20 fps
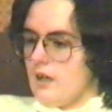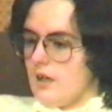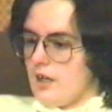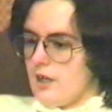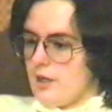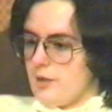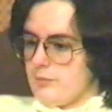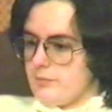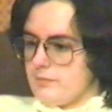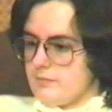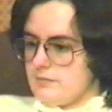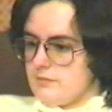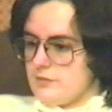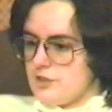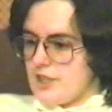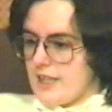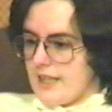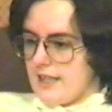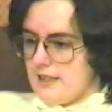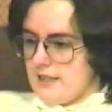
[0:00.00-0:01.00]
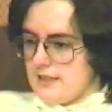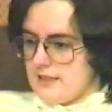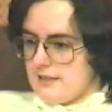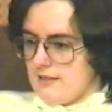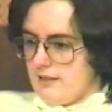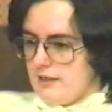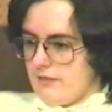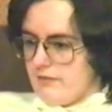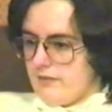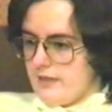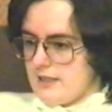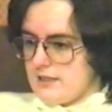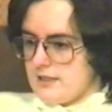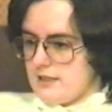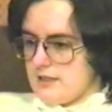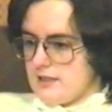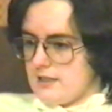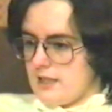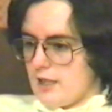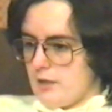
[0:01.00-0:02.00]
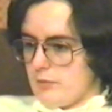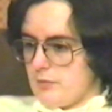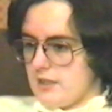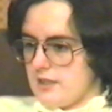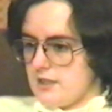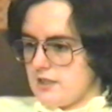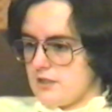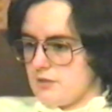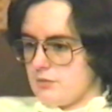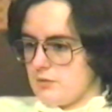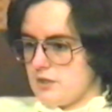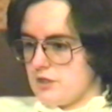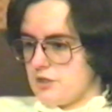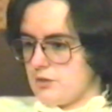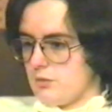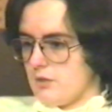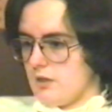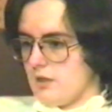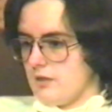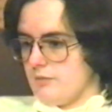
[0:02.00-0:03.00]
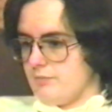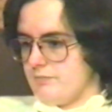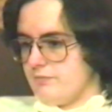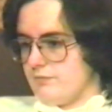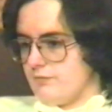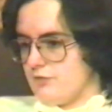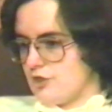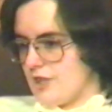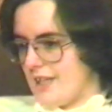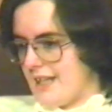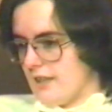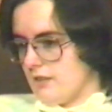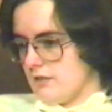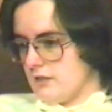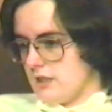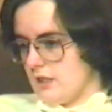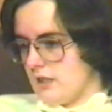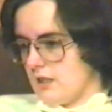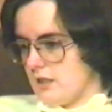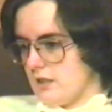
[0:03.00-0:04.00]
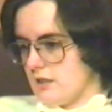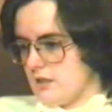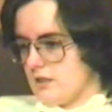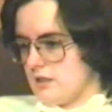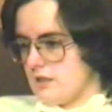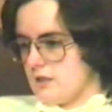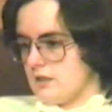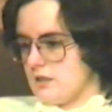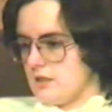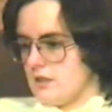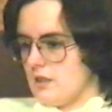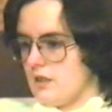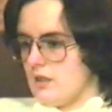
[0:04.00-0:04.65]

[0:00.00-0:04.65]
um, checking the side effects of the tablets, which were drowsiness